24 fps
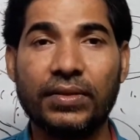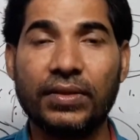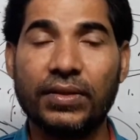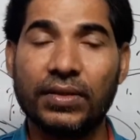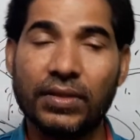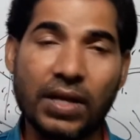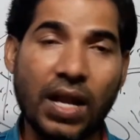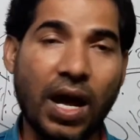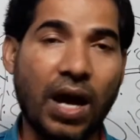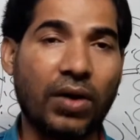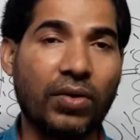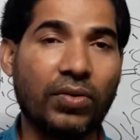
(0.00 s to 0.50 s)

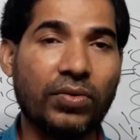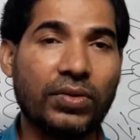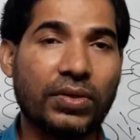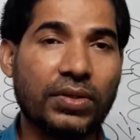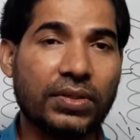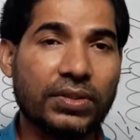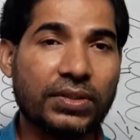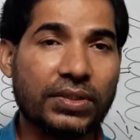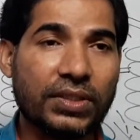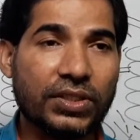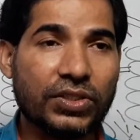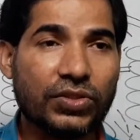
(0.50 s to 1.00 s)
Now,
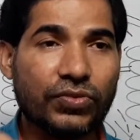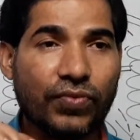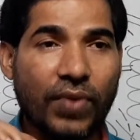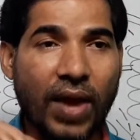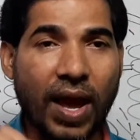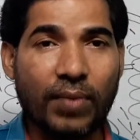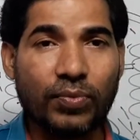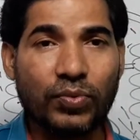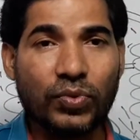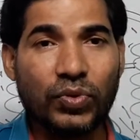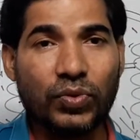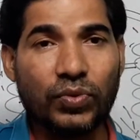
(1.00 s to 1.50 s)
just we
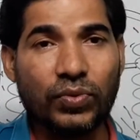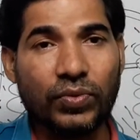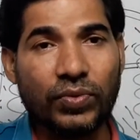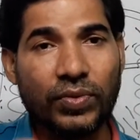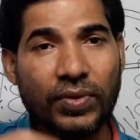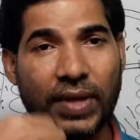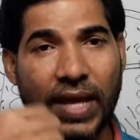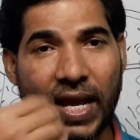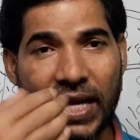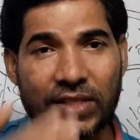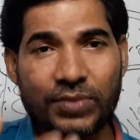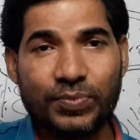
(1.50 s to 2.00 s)
have
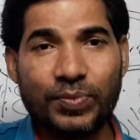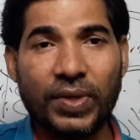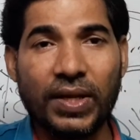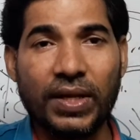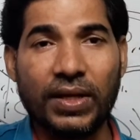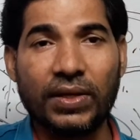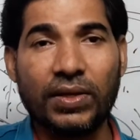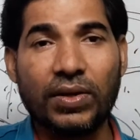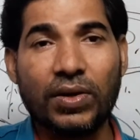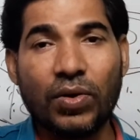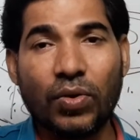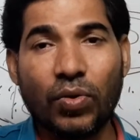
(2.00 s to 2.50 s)
to
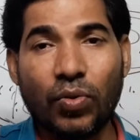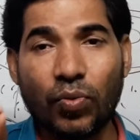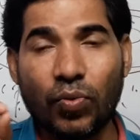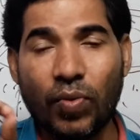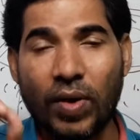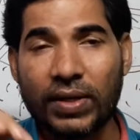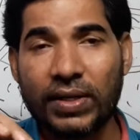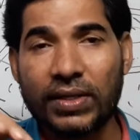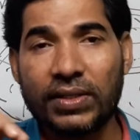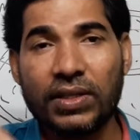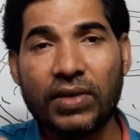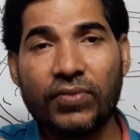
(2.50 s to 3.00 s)
explain
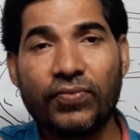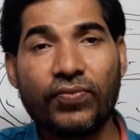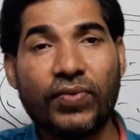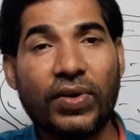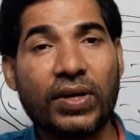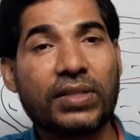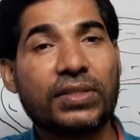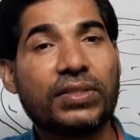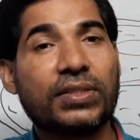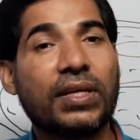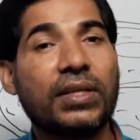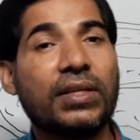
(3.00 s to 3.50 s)
what are the
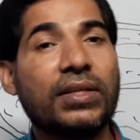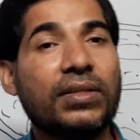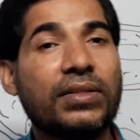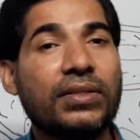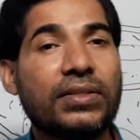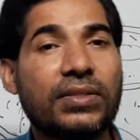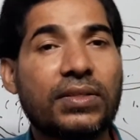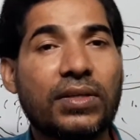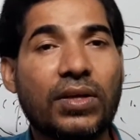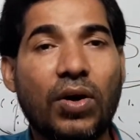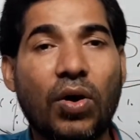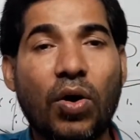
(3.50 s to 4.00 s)
functions